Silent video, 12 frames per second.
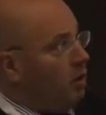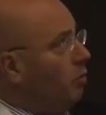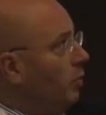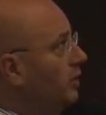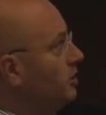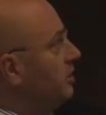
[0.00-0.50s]

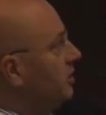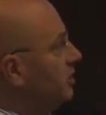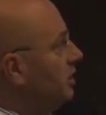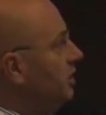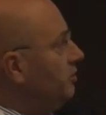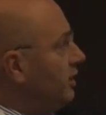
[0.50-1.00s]
What is in
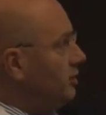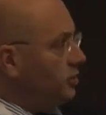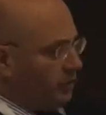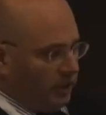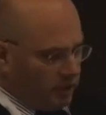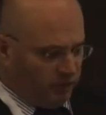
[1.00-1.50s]
this key
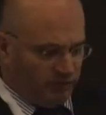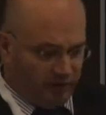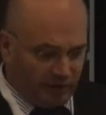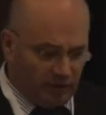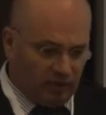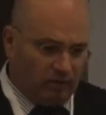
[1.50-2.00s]
registry? It's a
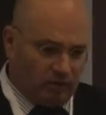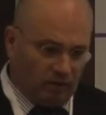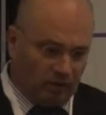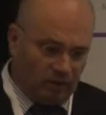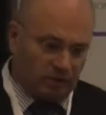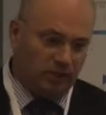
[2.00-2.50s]
very
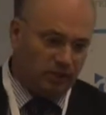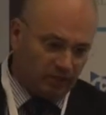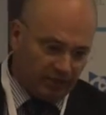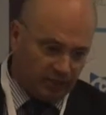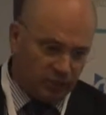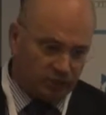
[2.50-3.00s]
large key
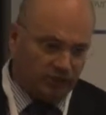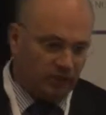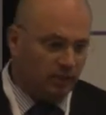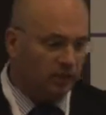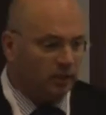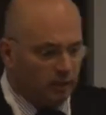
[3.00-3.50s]
registry.
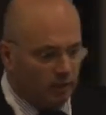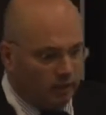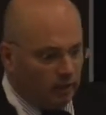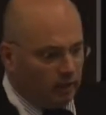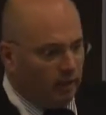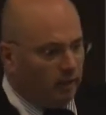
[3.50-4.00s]

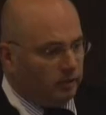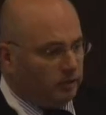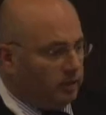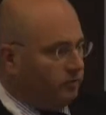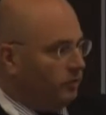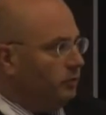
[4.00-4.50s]
To
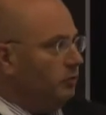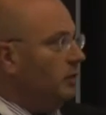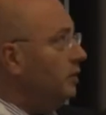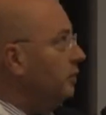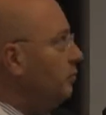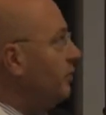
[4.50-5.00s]
give you
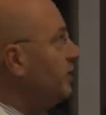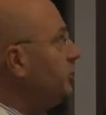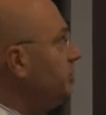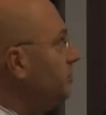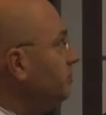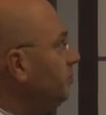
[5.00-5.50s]
an
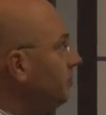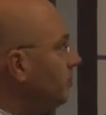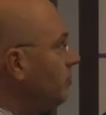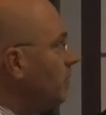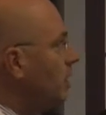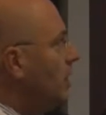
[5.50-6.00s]
impression,
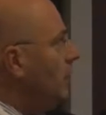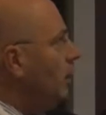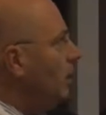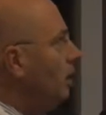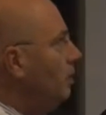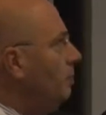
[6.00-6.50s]

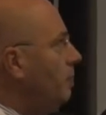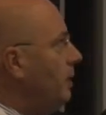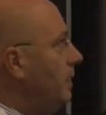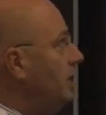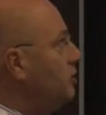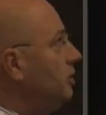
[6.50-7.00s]

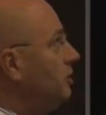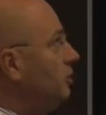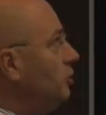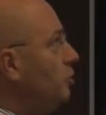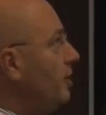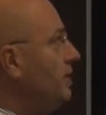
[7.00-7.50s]
it's the
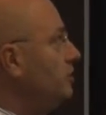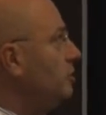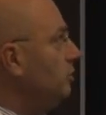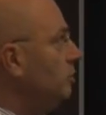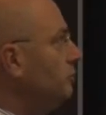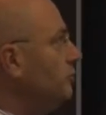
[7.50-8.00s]

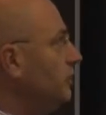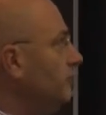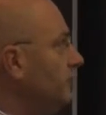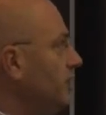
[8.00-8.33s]
domains of civil